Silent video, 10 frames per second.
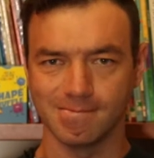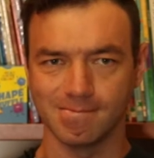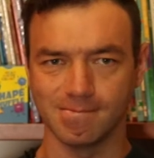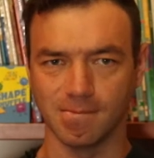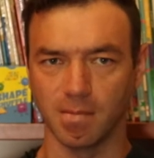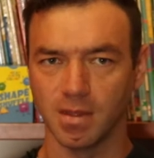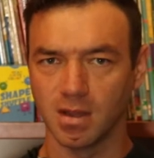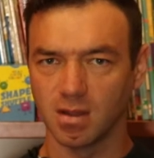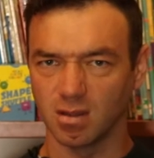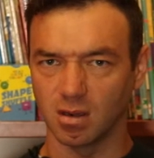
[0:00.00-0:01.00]

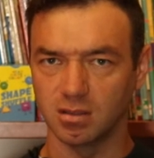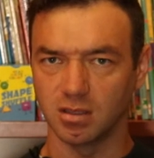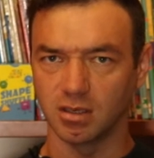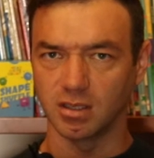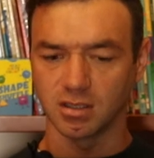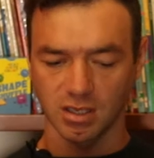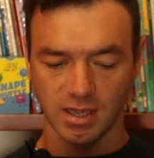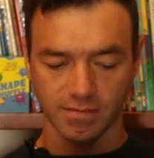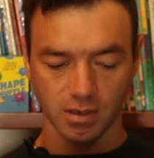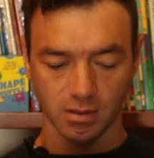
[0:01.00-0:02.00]
The hunter is
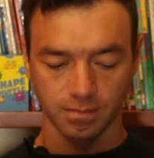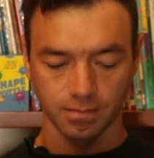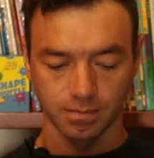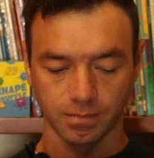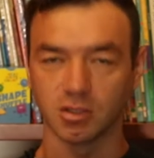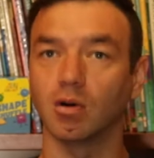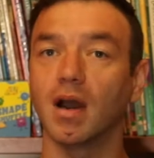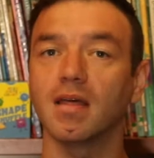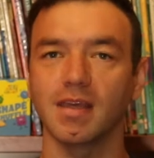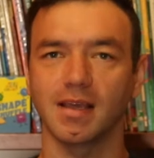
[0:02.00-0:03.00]
clever. So
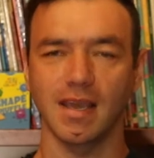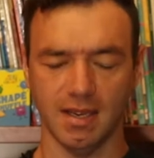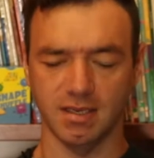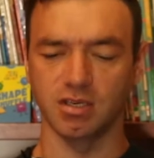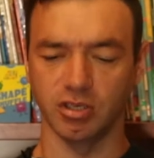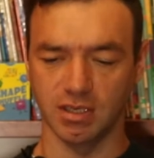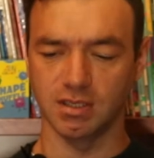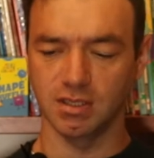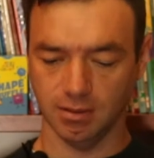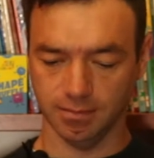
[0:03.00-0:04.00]
I think 80 trees.